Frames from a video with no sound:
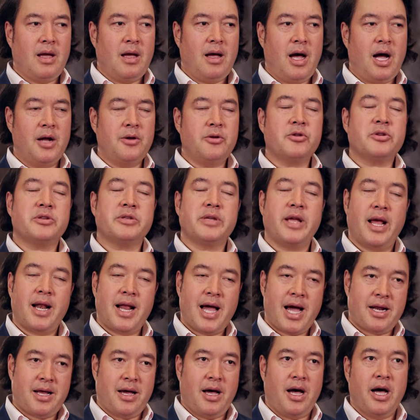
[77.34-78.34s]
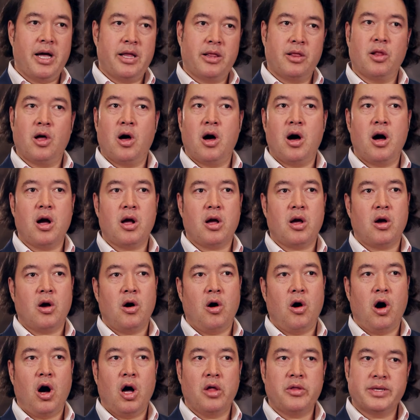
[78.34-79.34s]
understand how to
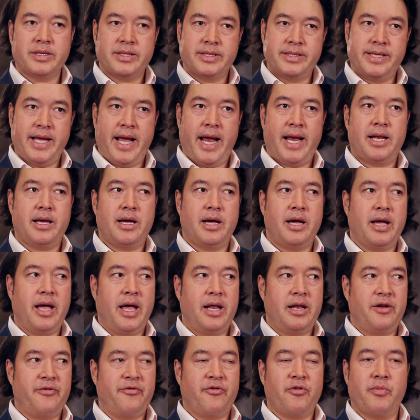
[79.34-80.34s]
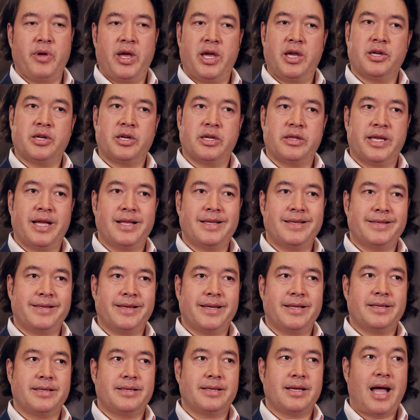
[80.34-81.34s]
unlock all this data and information that
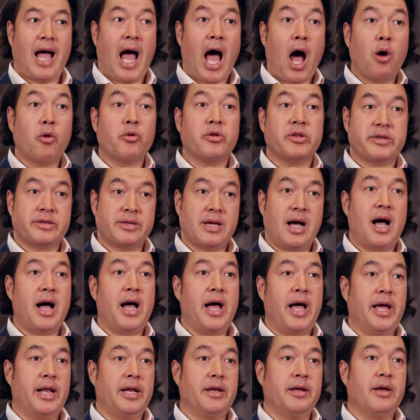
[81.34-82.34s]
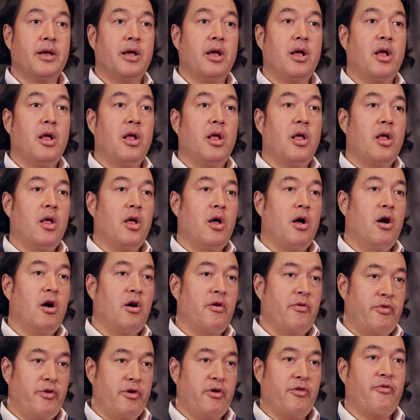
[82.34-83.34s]
sits outside
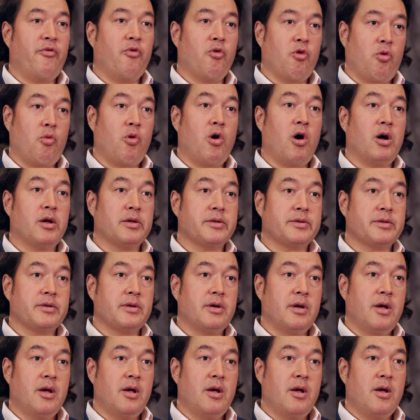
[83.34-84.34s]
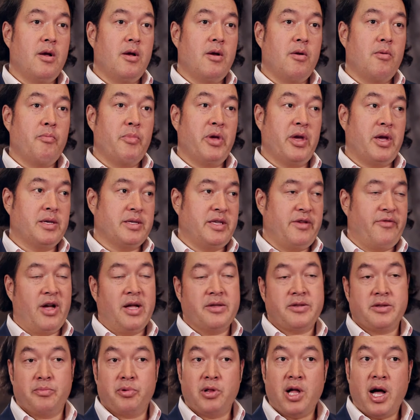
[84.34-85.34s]
of their four walls. Because they've
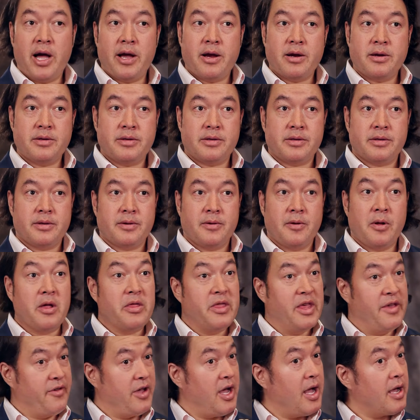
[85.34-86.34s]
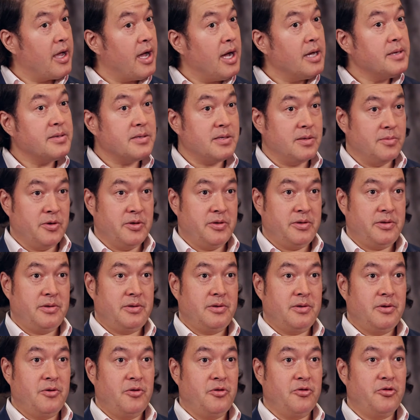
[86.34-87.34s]
got suppliers, they've got customers.
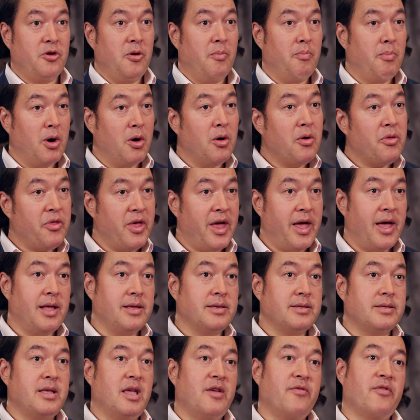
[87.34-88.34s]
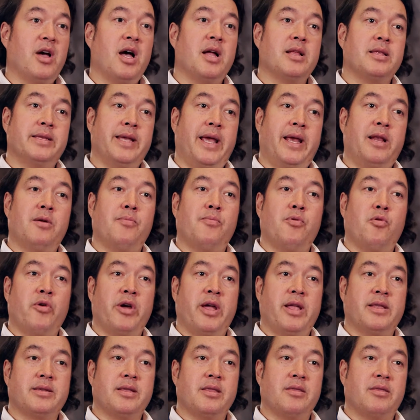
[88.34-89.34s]
So on both ends, they've got data
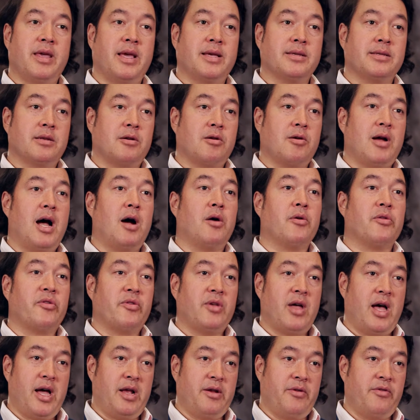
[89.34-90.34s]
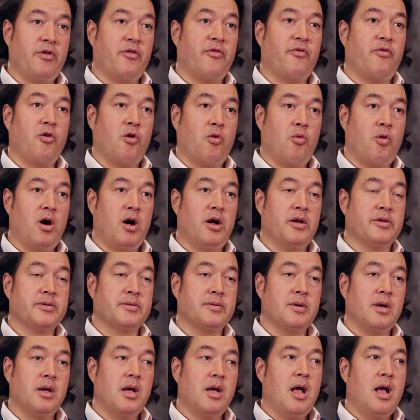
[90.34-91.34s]
points and things that are outside of their four
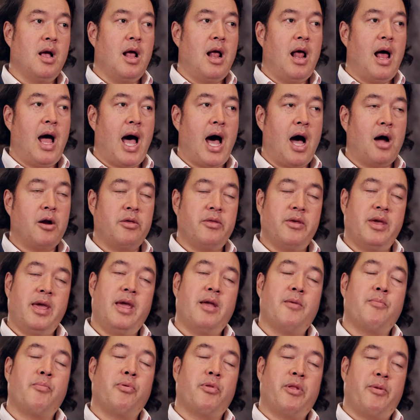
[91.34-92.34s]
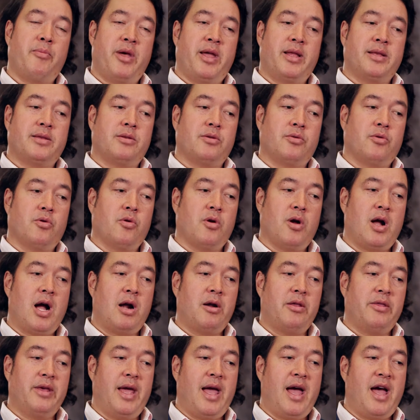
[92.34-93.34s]
walls. How do they implement or
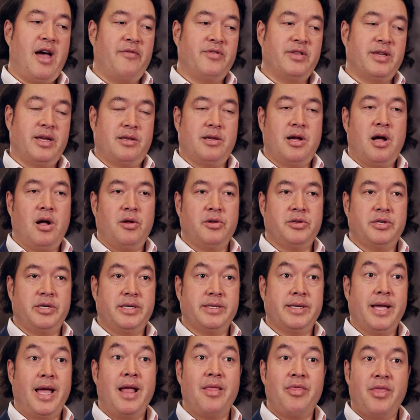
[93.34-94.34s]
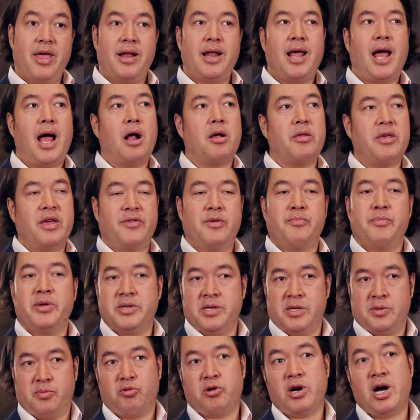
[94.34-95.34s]
how do they have technologies, and then how they have the
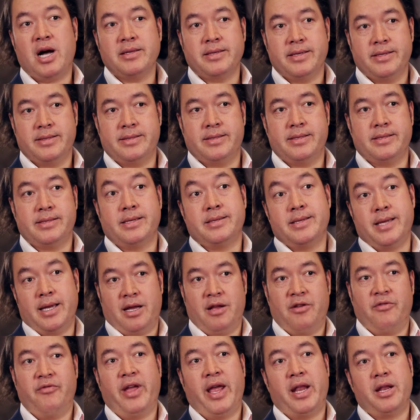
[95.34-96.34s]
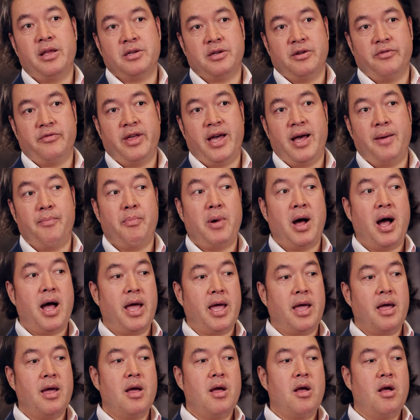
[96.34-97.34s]
business processes that take advantage of that
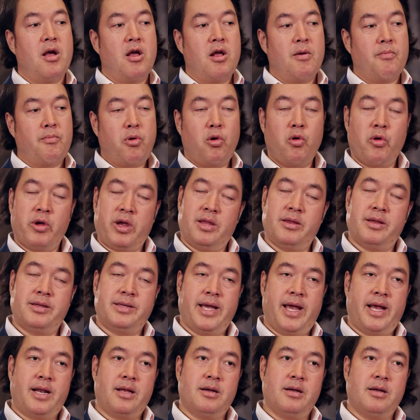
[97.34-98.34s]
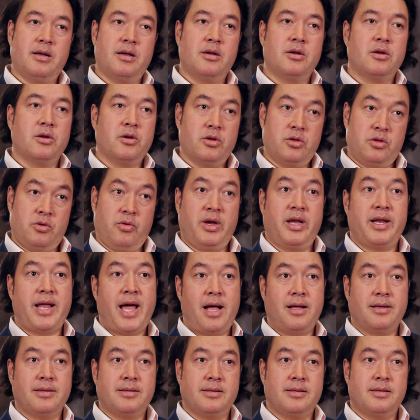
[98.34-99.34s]
by pulling in the data, doing
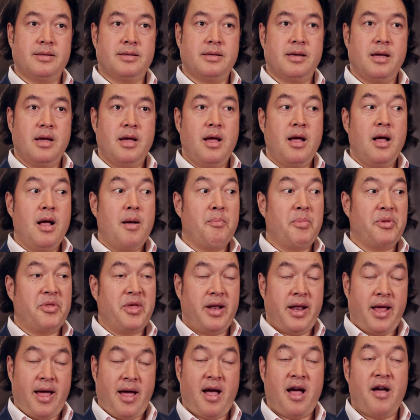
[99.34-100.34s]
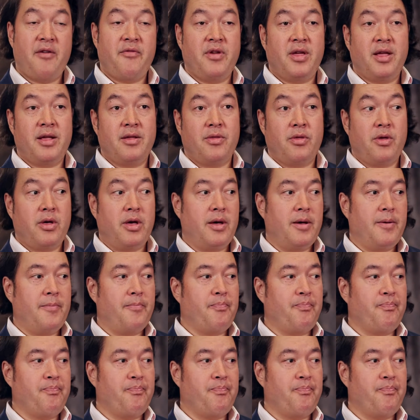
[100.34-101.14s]
analysis, but then having the